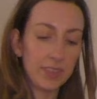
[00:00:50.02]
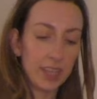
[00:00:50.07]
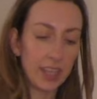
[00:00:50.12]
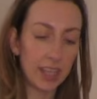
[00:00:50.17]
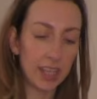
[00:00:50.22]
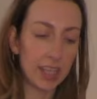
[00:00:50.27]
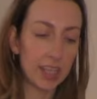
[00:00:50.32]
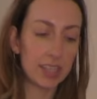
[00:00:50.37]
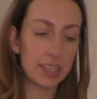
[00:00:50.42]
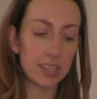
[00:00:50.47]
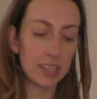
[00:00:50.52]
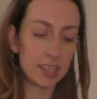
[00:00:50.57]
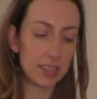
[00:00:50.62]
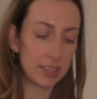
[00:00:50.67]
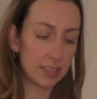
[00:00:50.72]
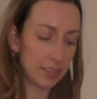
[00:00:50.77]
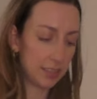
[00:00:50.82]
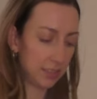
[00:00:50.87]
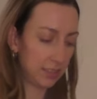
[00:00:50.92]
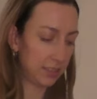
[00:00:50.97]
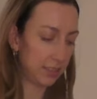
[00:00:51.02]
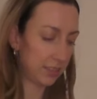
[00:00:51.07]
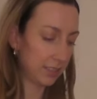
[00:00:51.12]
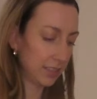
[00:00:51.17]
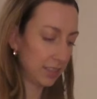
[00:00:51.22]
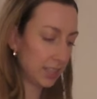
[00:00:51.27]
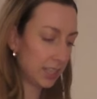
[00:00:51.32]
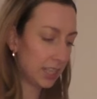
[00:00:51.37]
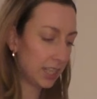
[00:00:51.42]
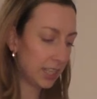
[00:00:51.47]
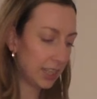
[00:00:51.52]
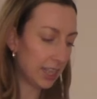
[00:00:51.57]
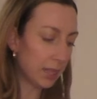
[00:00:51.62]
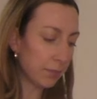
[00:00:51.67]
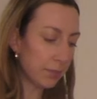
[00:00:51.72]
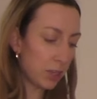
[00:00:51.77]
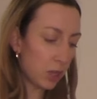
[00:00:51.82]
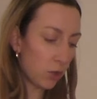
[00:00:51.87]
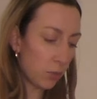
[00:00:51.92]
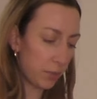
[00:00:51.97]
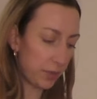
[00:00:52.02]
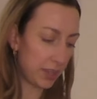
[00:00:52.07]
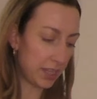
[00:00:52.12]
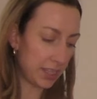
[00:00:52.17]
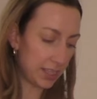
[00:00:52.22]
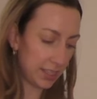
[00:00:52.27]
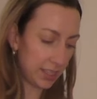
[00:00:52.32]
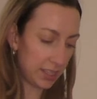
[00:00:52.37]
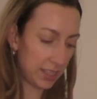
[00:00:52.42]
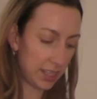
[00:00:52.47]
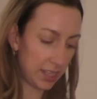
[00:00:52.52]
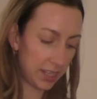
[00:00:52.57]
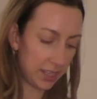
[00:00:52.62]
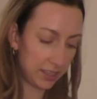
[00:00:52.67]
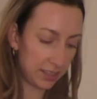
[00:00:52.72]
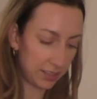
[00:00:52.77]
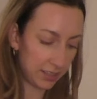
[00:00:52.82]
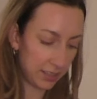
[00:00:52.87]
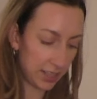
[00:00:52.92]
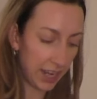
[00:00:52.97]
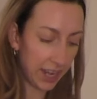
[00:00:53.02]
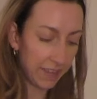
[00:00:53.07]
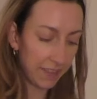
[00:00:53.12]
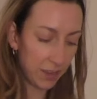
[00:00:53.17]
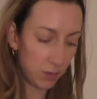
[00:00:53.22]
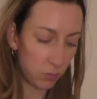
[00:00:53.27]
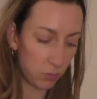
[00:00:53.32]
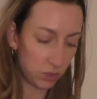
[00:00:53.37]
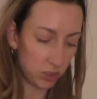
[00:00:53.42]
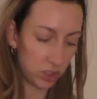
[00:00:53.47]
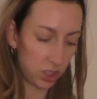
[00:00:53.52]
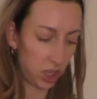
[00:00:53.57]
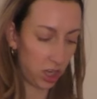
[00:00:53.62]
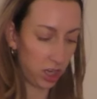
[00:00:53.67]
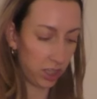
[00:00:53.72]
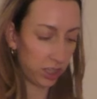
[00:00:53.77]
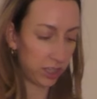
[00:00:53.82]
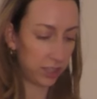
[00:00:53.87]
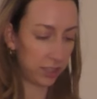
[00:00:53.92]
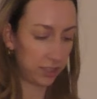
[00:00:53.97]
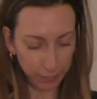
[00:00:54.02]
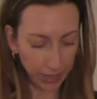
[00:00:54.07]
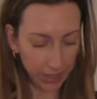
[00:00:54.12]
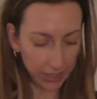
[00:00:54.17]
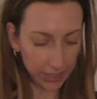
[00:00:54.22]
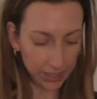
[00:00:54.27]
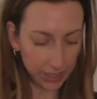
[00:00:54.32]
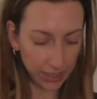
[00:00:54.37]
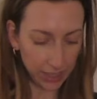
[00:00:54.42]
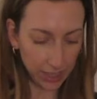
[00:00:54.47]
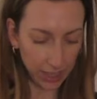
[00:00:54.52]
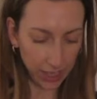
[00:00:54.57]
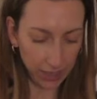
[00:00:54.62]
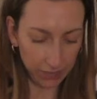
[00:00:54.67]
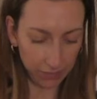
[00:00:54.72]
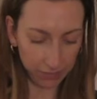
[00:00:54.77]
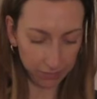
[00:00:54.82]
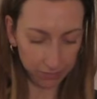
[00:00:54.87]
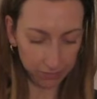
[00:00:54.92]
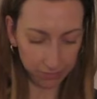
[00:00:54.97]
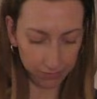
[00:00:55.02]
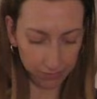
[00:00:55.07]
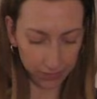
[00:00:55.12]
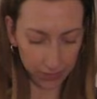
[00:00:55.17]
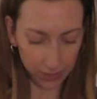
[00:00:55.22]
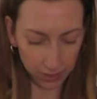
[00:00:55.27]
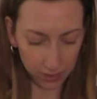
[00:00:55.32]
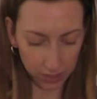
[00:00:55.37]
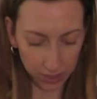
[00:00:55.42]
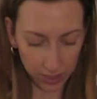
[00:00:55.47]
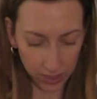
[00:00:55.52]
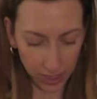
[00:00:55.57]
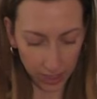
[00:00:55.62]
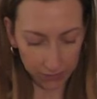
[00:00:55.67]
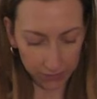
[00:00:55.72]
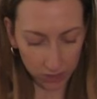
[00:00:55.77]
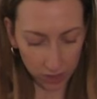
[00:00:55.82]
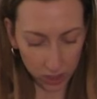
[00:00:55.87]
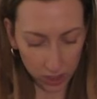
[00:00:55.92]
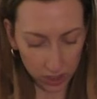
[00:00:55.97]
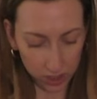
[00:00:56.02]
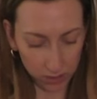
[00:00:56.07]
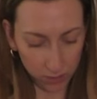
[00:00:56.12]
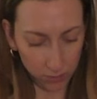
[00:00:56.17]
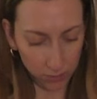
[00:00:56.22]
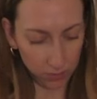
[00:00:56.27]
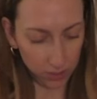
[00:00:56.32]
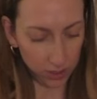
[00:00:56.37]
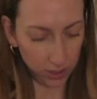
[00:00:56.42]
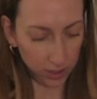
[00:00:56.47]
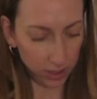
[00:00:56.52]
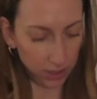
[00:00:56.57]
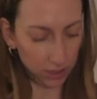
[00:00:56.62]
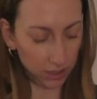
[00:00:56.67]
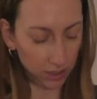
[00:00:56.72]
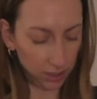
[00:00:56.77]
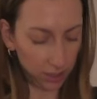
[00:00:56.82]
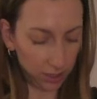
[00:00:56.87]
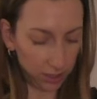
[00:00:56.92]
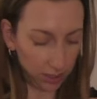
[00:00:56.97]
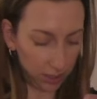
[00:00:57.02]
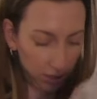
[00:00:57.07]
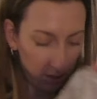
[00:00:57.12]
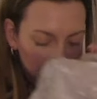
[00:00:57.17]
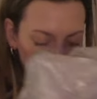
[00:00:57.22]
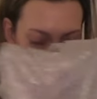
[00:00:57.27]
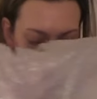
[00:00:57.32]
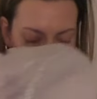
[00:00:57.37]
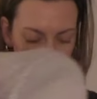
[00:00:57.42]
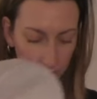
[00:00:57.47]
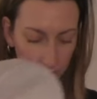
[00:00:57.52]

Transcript: I guess, let me open this and then, and then we'll talk. Patty's gonna have a field day if she gets a hold of these.